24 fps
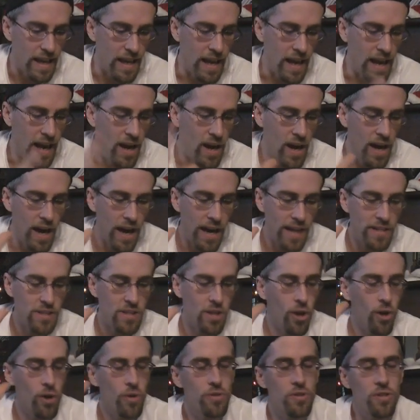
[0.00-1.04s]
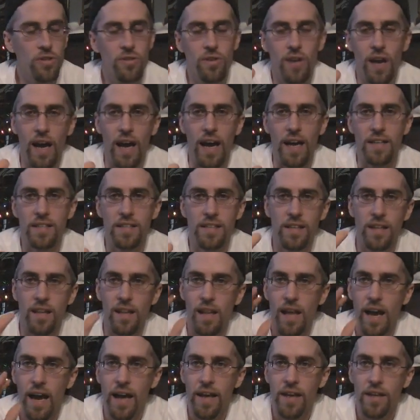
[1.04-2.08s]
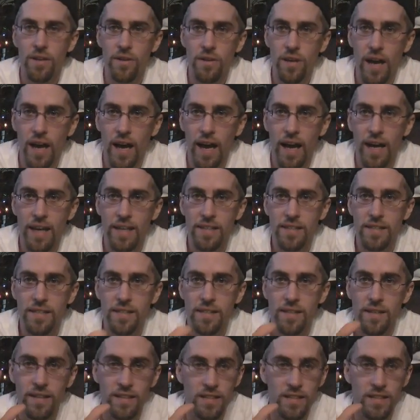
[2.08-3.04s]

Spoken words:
Now, I told you guys, and a lot of you guys,